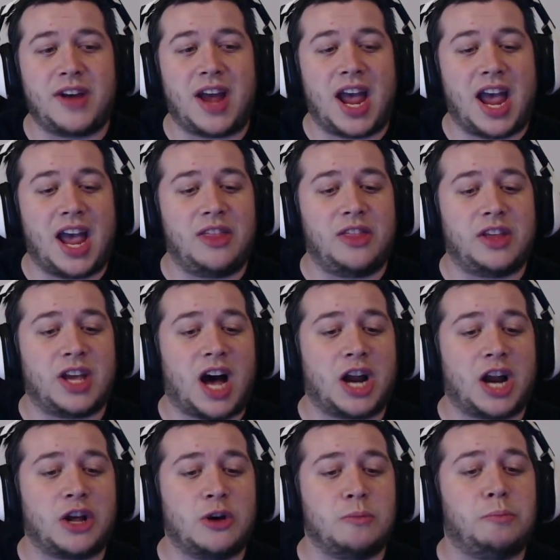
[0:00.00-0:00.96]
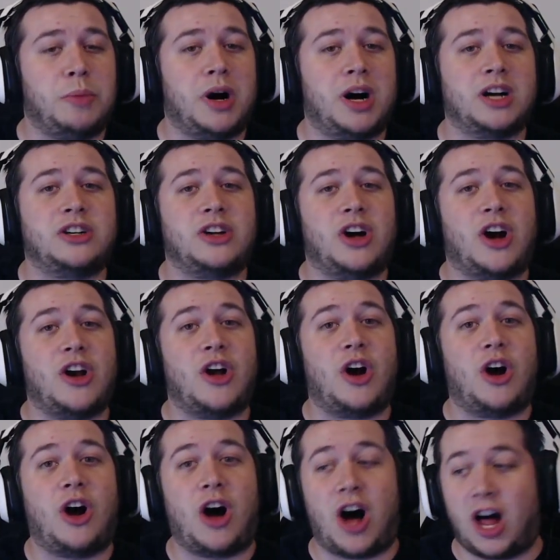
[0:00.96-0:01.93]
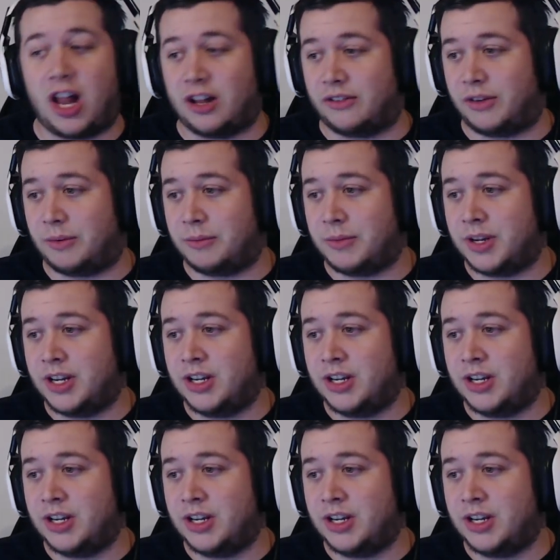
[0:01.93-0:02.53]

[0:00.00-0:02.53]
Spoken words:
and the audio bugged on all of them.